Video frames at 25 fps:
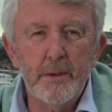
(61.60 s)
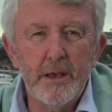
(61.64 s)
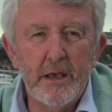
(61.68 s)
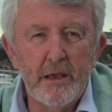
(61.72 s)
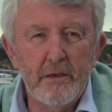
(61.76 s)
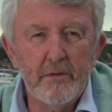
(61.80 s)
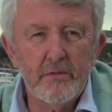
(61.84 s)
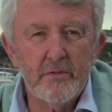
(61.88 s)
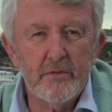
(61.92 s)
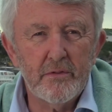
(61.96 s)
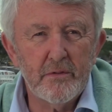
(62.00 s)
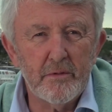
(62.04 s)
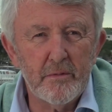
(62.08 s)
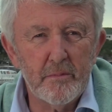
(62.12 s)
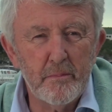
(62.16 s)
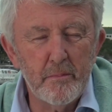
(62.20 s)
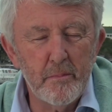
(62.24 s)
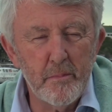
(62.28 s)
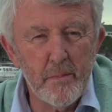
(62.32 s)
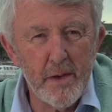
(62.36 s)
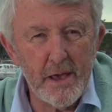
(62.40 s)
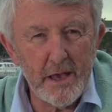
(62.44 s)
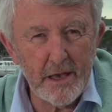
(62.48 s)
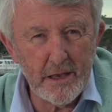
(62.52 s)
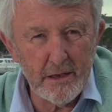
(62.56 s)

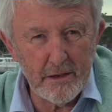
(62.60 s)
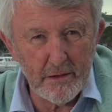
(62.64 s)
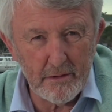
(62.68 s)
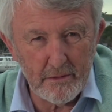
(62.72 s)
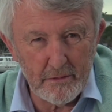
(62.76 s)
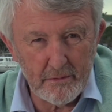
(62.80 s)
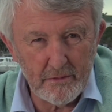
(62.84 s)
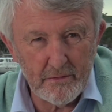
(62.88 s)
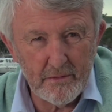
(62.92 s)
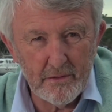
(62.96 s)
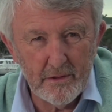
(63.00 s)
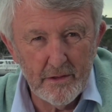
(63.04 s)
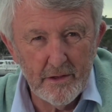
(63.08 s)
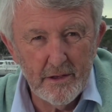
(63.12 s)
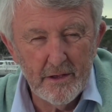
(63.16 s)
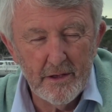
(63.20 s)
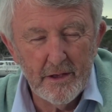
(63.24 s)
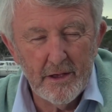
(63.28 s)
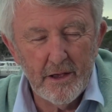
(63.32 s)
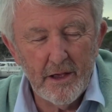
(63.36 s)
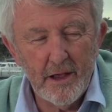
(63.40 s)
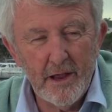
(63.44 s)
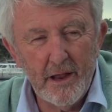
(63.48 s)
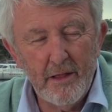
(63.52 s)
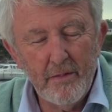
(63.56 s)
peacemakers
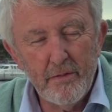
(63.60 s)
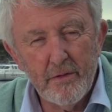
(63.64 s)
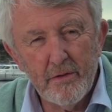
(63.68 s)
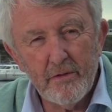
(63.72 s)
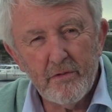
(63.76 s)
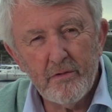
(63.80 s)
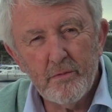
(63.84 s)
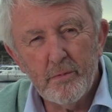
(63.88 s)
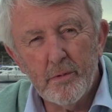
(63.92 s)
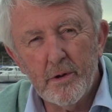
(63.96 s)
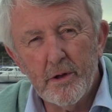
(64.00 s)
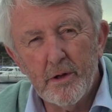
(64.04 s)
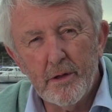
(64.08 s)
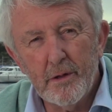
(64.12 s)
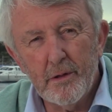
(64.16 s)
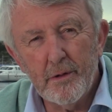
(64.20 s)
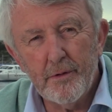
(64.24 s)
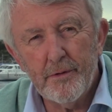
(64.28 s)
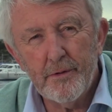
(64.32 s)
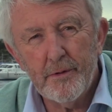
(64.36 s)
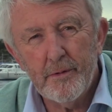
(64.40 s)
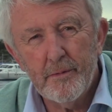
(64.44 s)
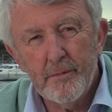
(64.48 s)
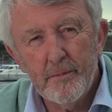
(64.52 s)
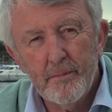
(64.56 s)
in this
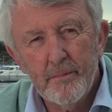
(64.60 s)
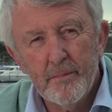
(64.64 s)
world.